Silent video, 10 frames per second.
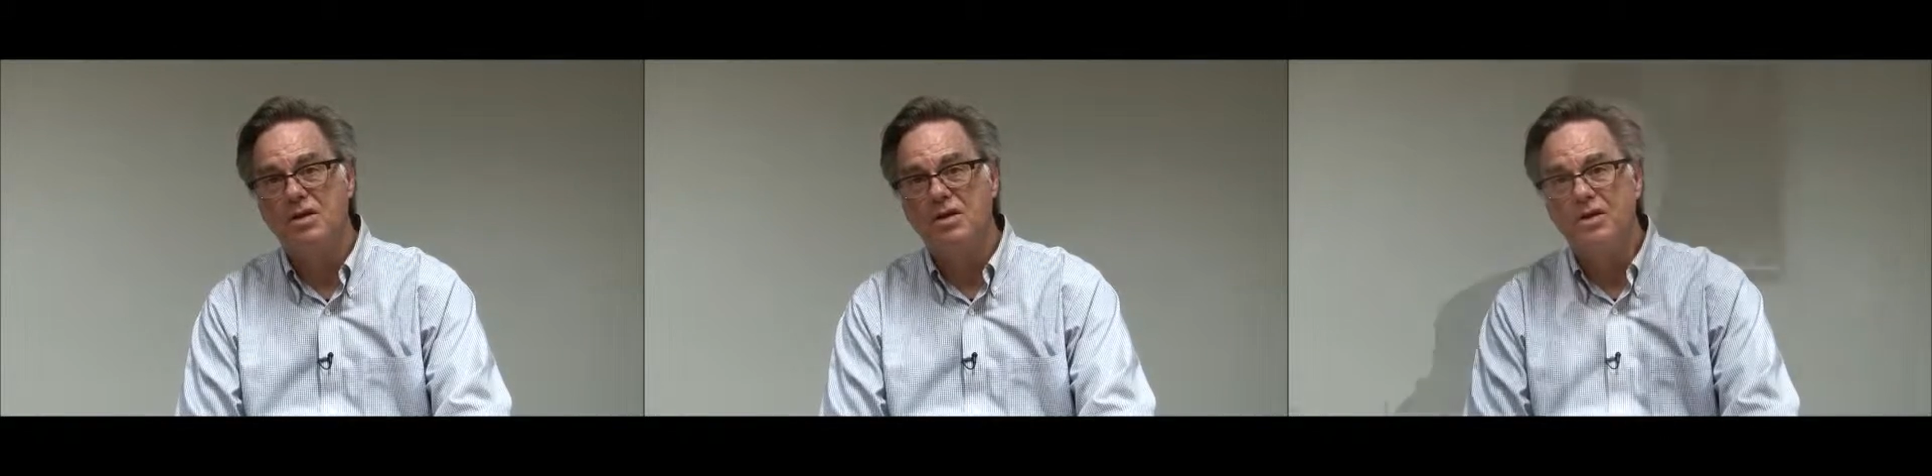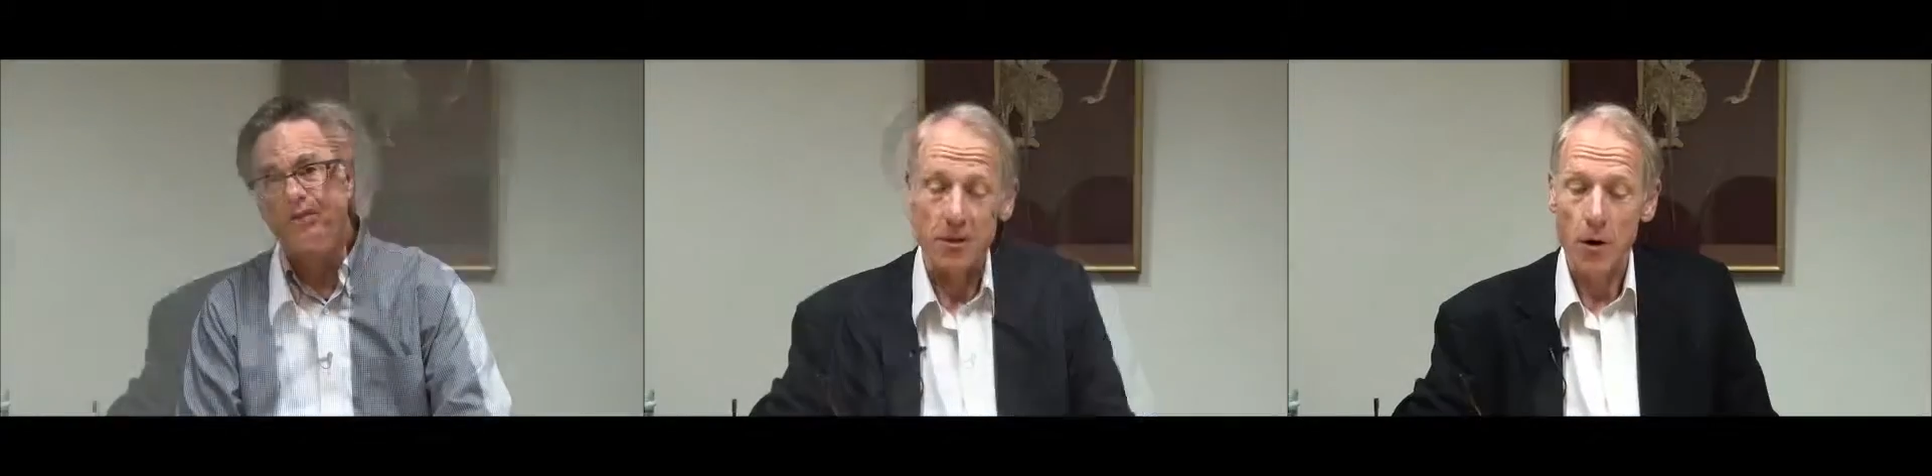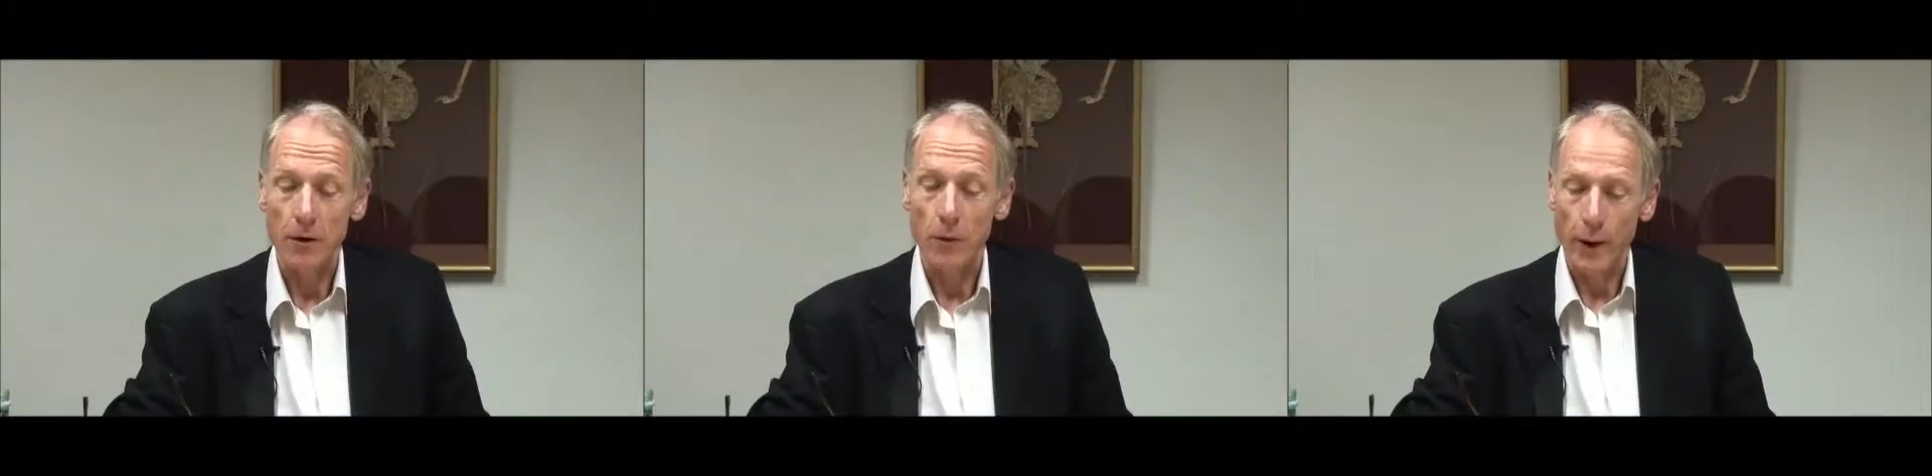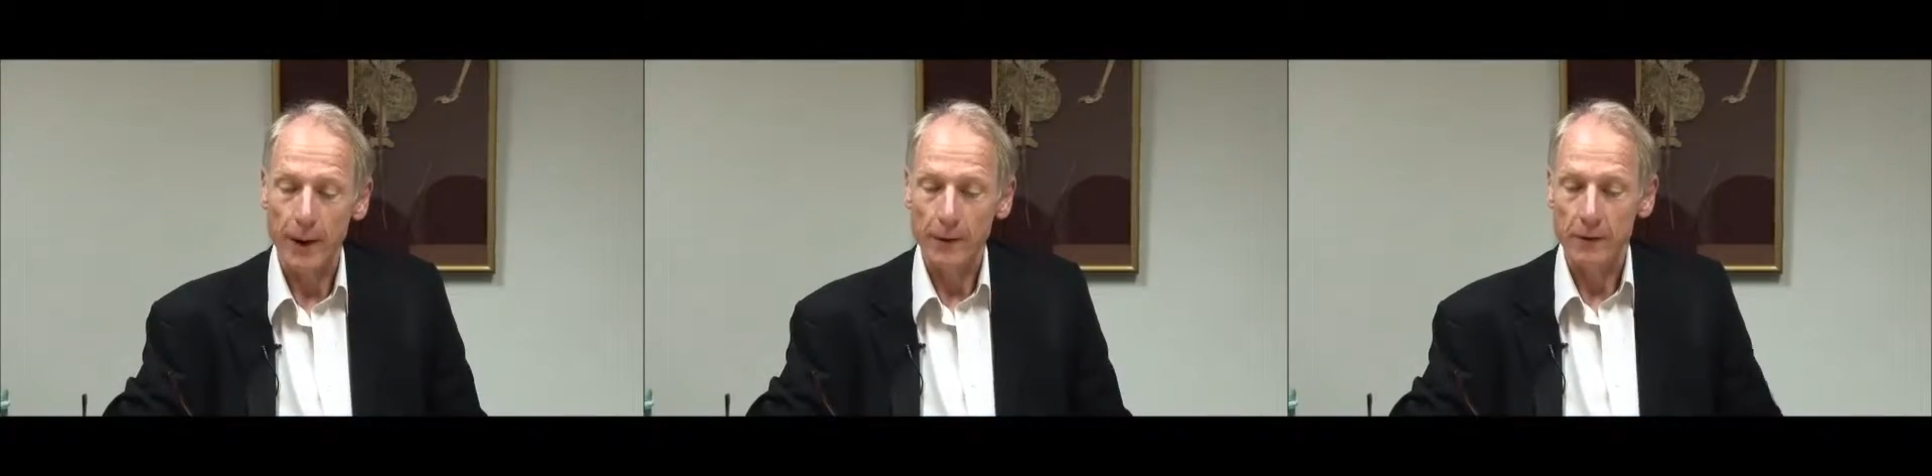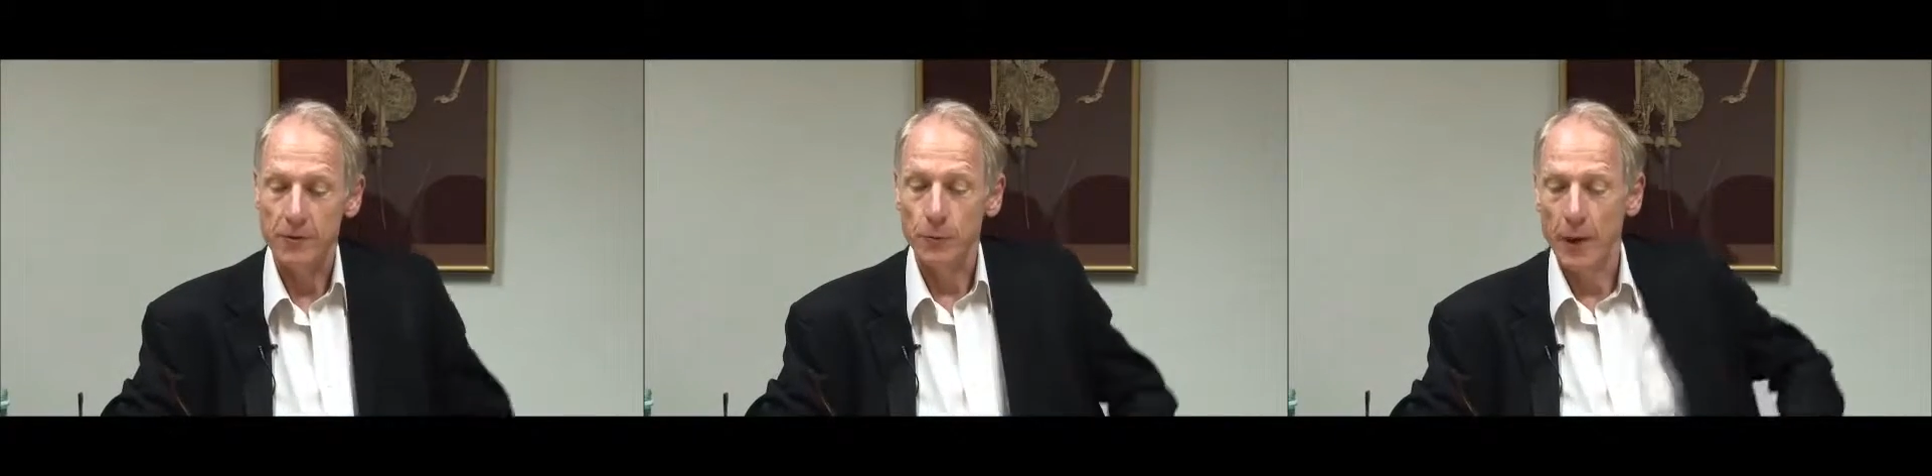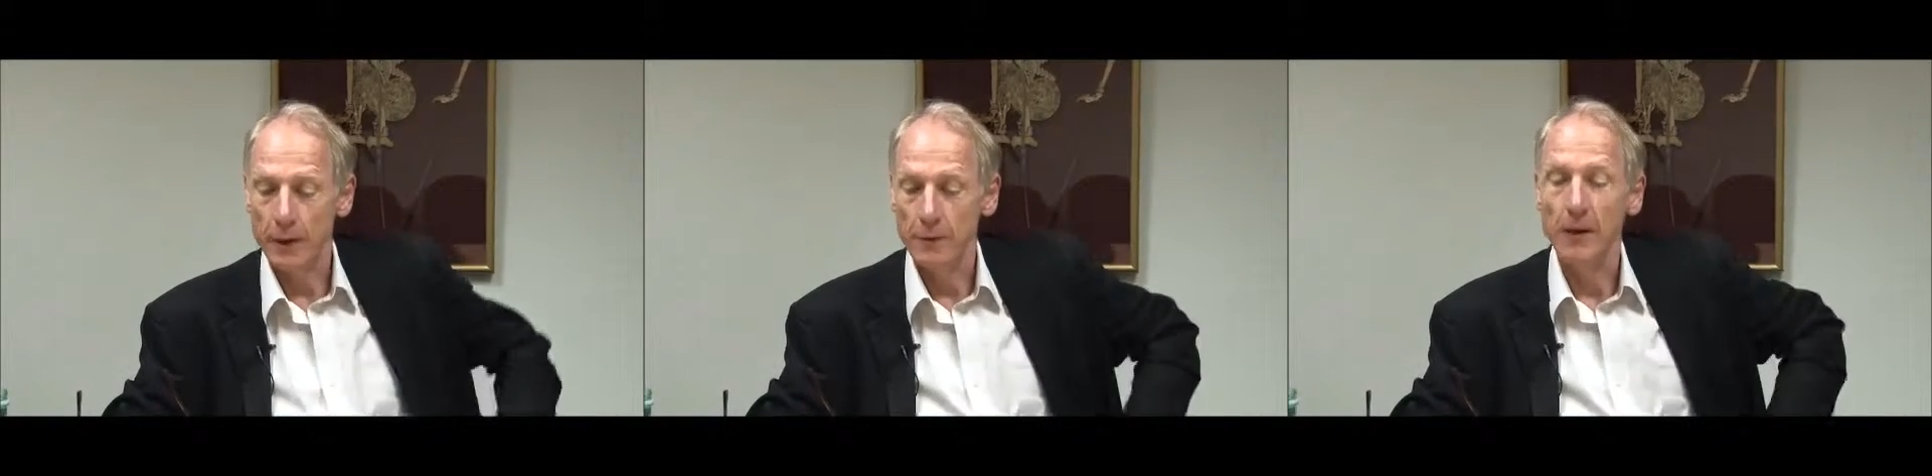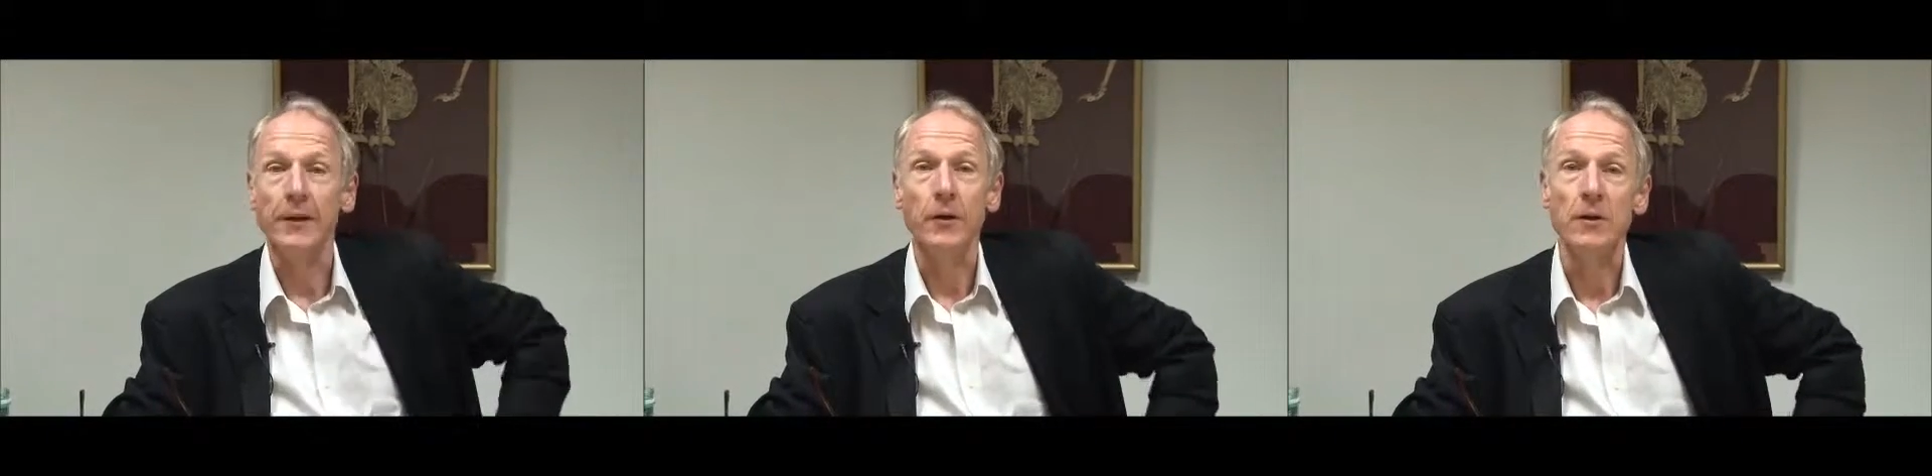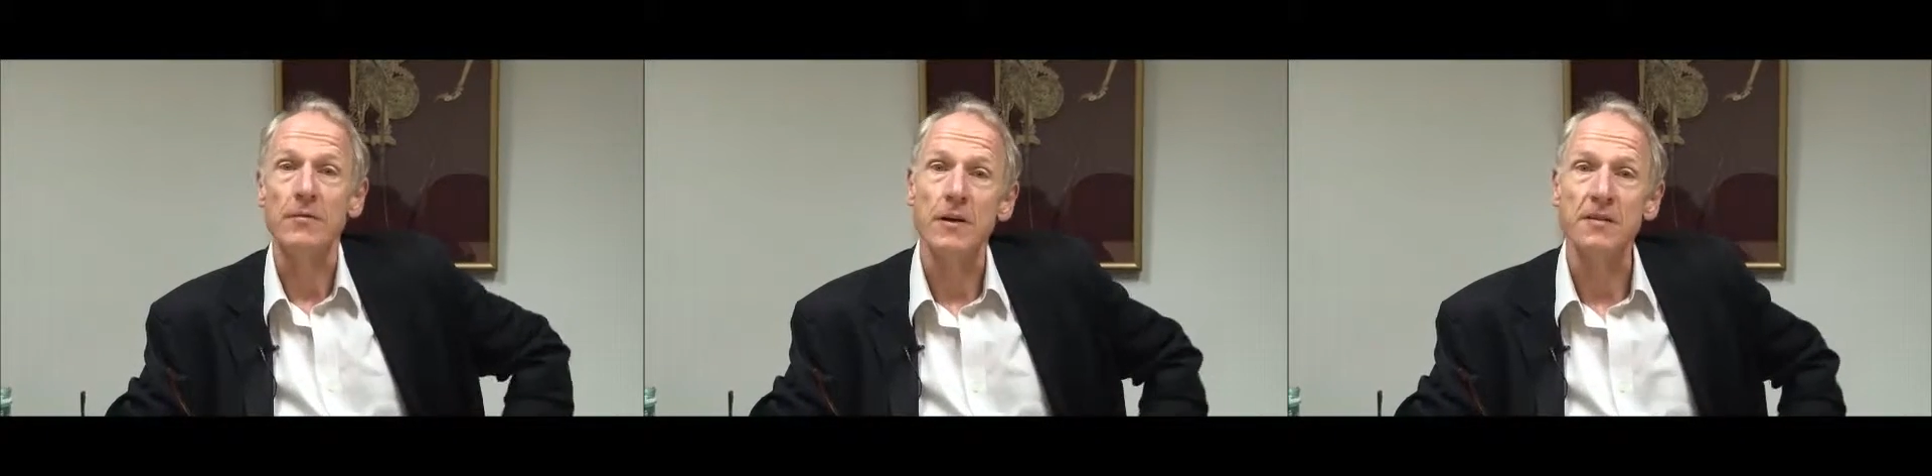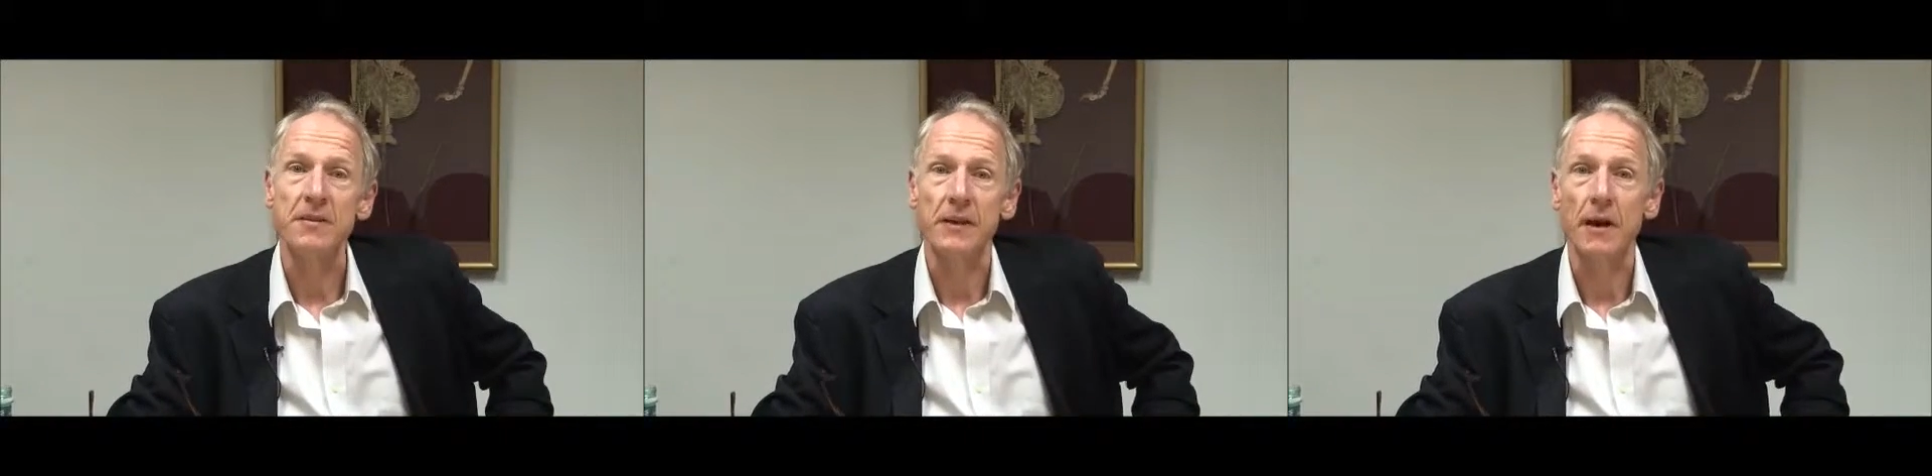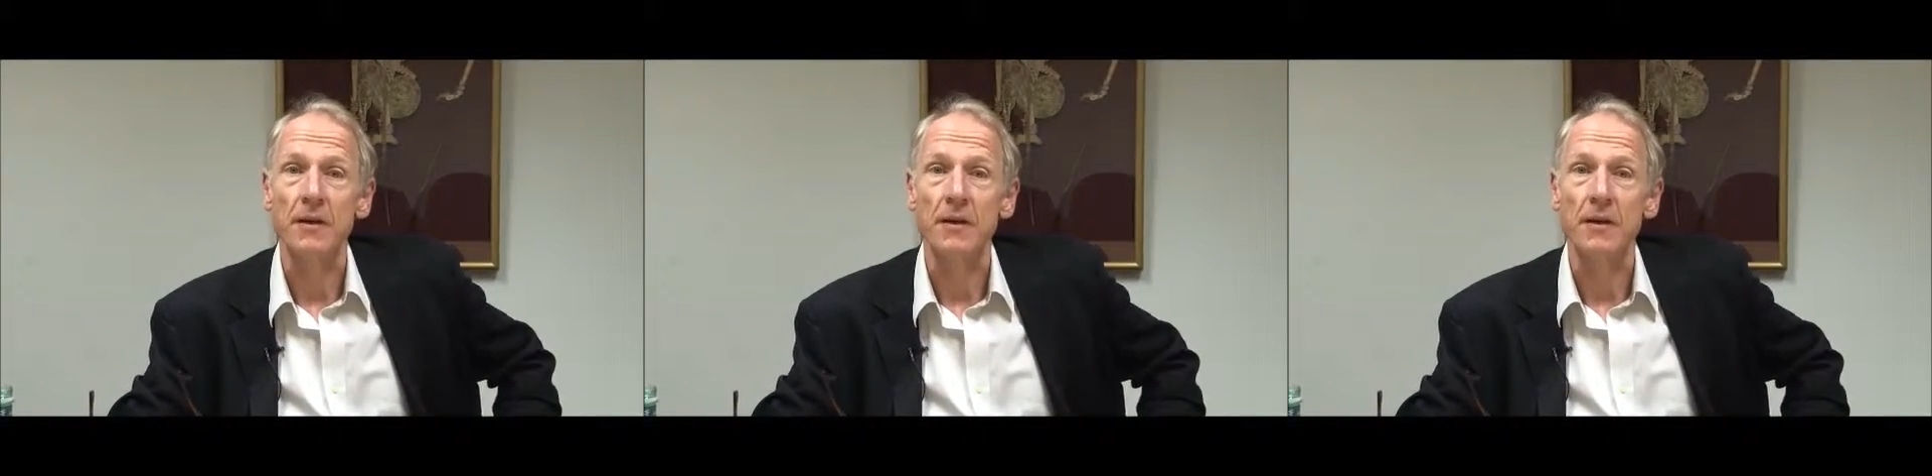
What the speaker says: This is not the way to run a university